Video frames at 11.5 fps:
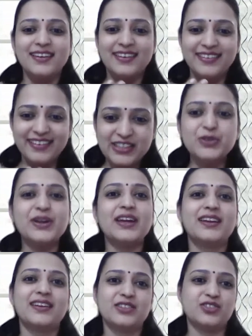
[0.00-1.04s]
uh,
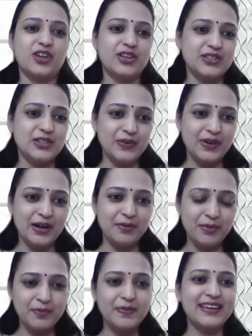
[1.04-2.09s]
educated choice now
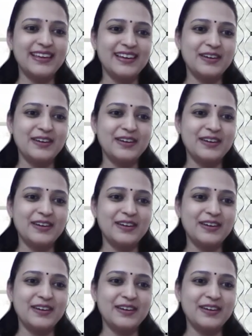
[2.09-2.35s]
about picking